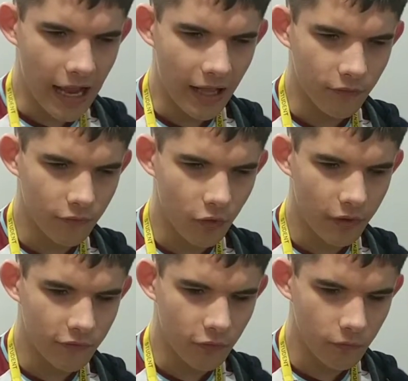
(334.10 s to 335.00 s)
and go
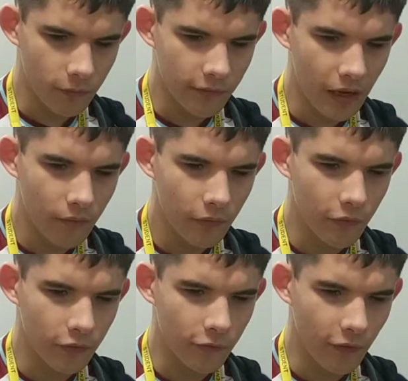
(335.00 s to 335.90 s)
into the
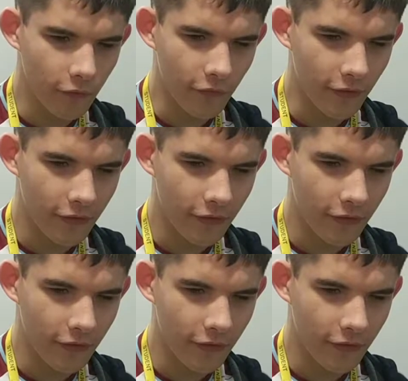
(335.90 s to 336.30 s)
Downloads folder.